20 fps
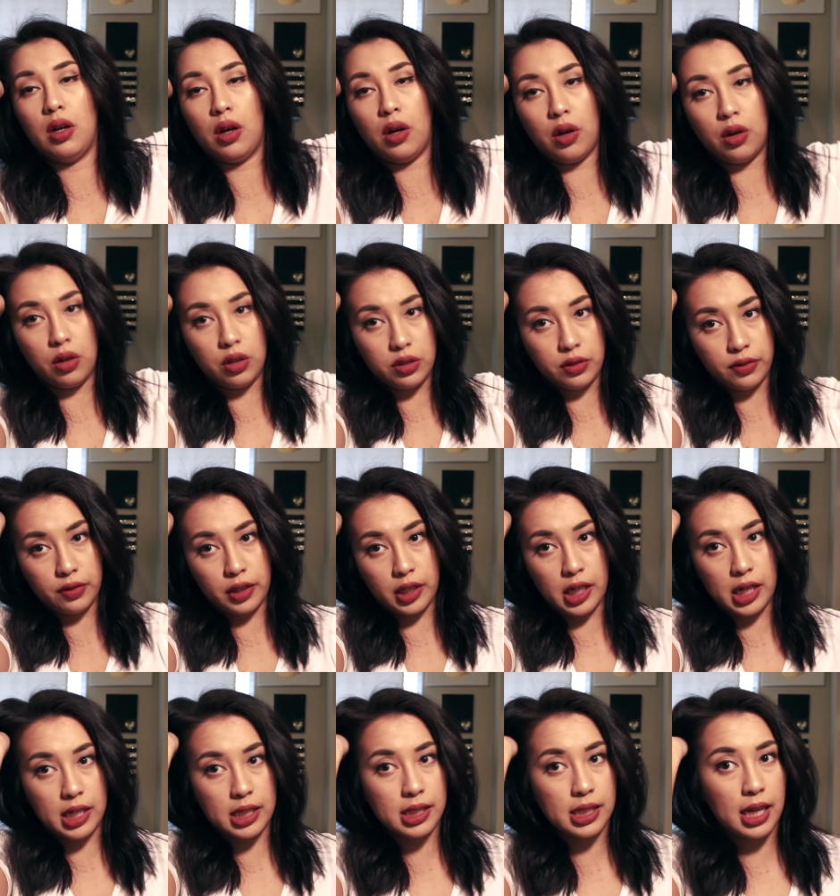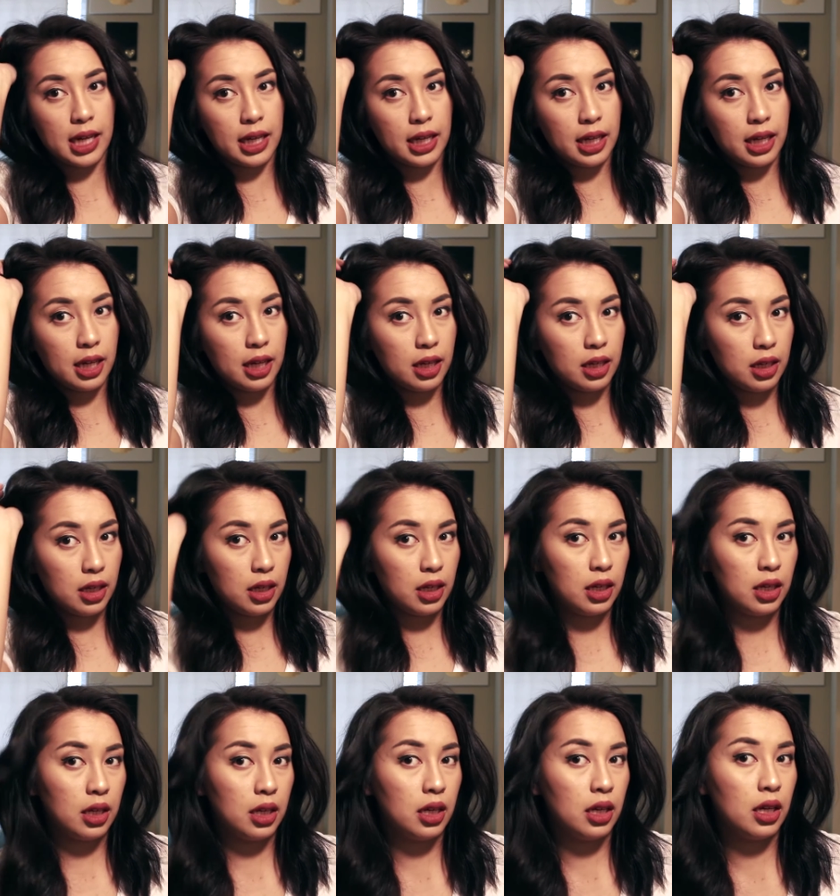Hold for a second
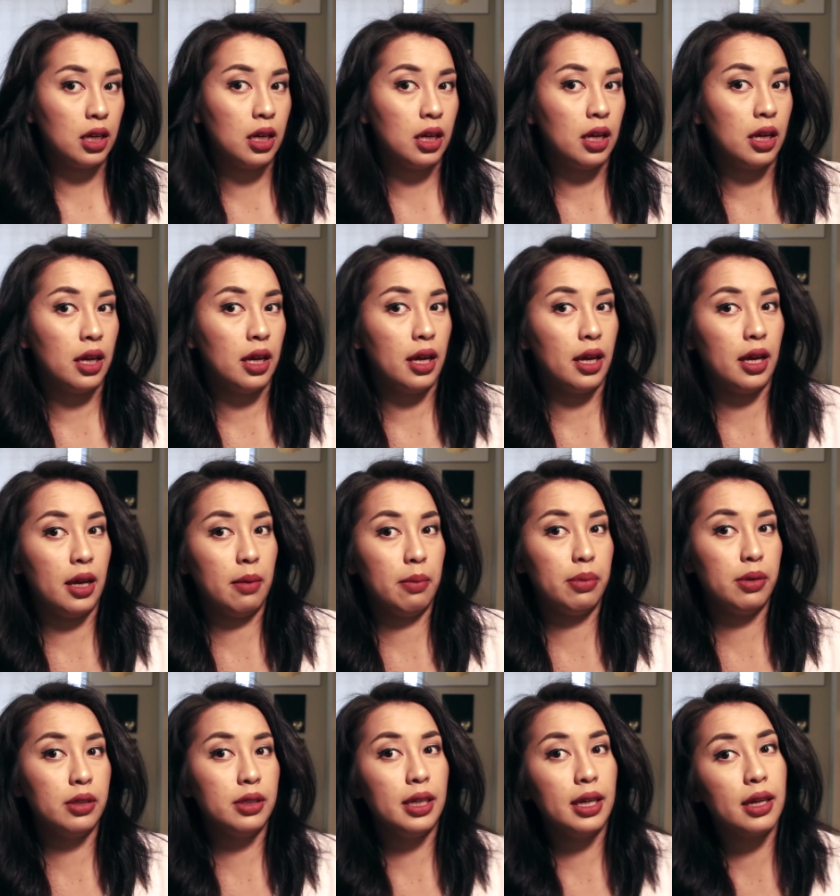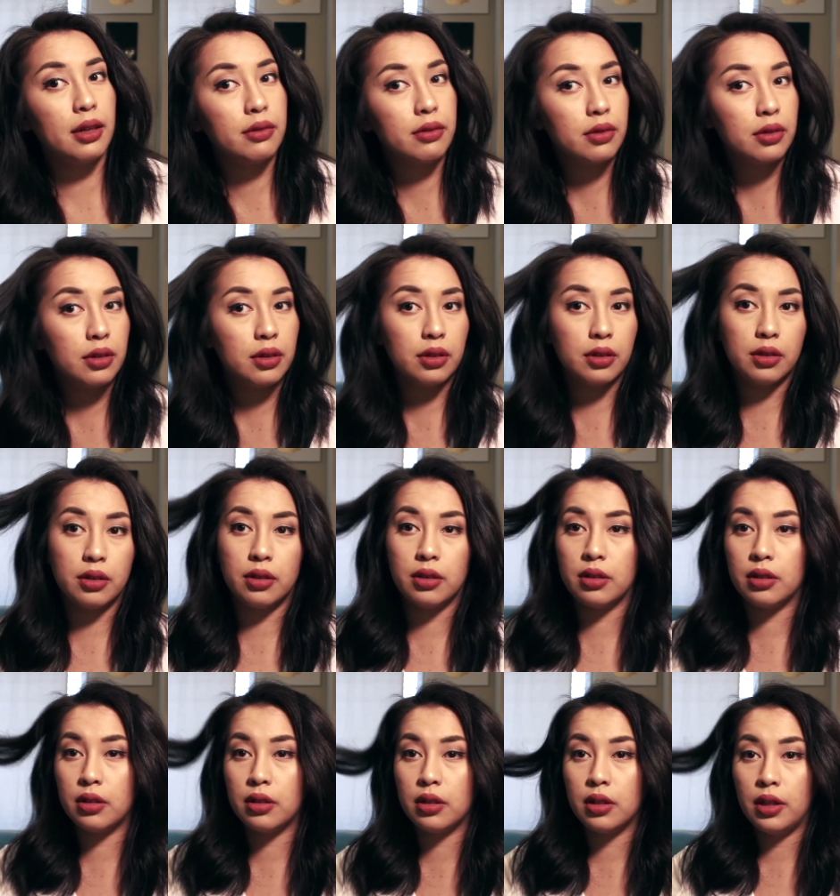and pull down.
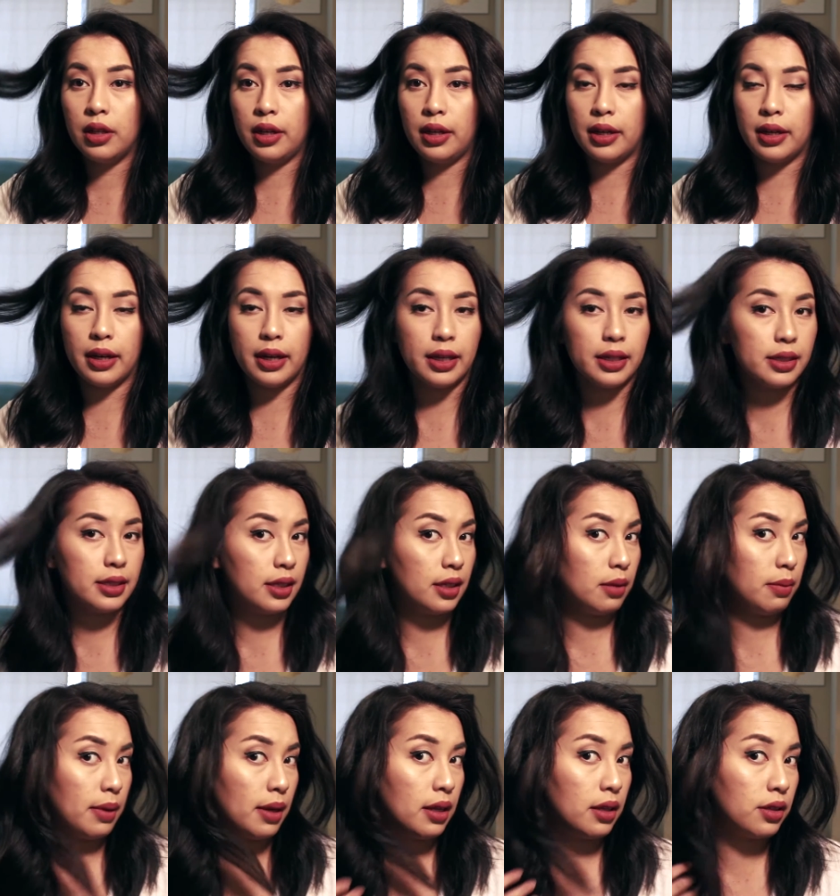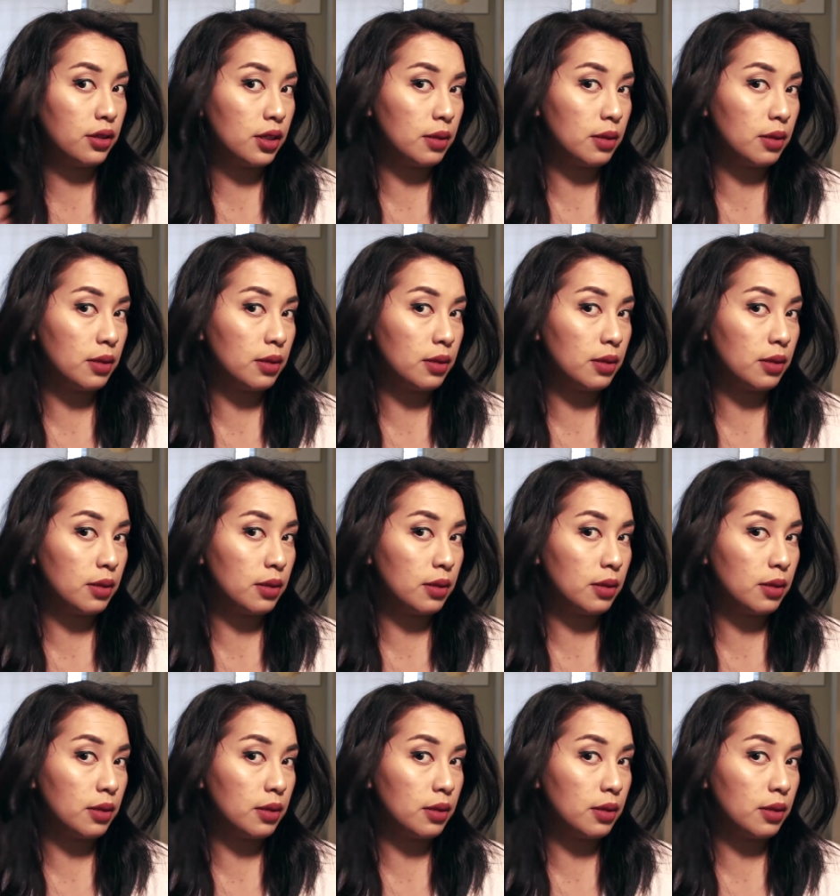Nice little bend.